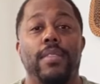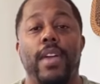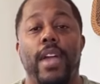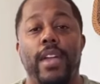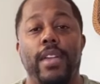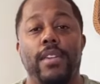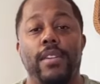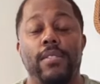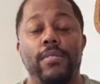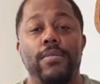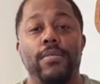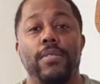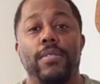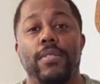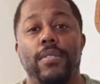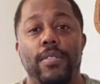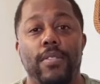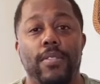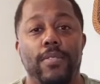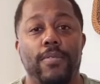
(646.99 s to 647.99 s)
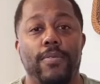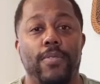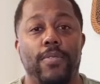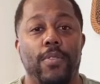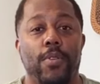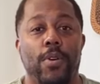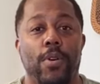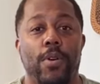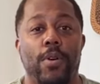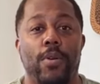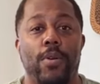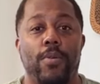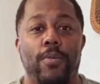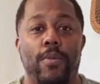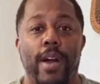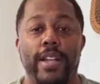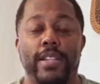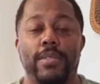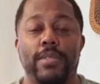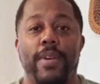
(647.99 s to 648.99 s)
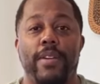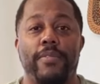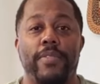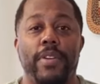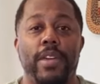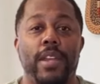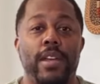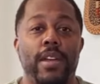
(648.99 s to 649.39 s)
you for watching my video.